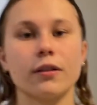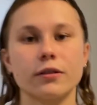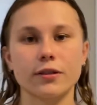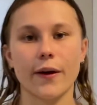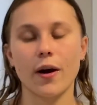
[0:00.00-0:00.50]

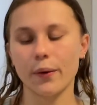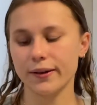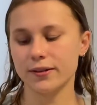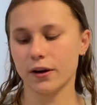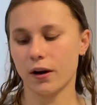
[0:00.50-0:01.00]
So I always
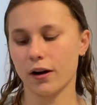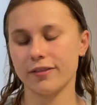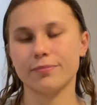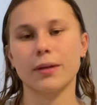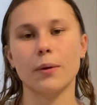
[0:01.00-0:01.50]
start
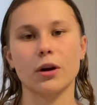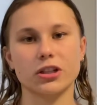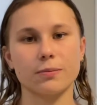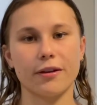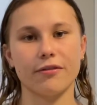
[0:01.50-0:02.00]
off by
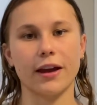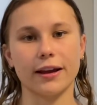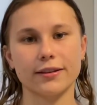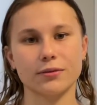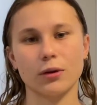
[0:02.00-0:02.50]
washing my
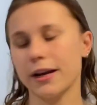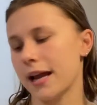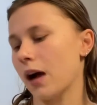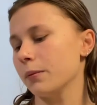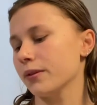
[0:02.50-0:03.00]
face. Right now
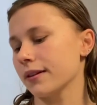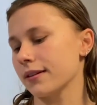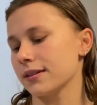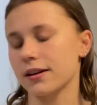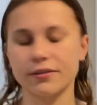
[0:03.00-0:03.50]
I'm using the
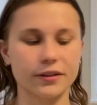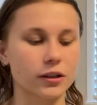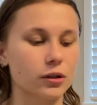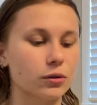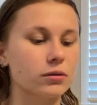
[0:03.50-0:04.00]

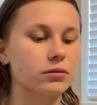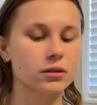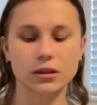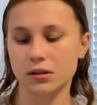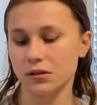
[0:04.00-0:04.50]
Cetaphil
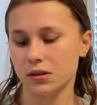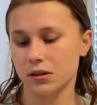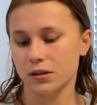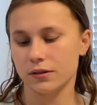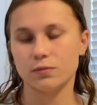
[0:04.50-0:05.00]

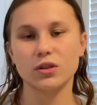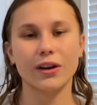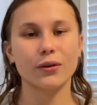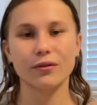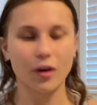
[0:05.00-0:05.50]

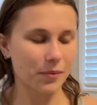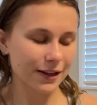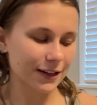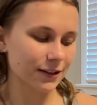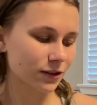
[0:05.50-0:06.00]
Gentle Foaming
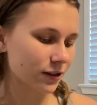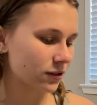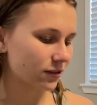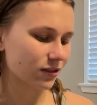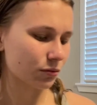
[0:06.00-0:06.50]
Cleanser. It's
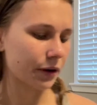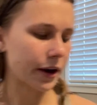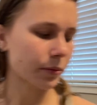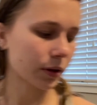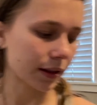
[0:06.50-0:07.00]
just a
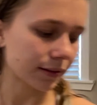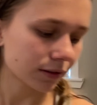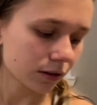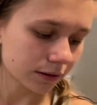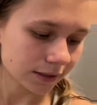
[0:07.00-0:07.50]
random
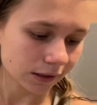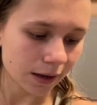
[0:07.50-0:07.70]
cleanser until I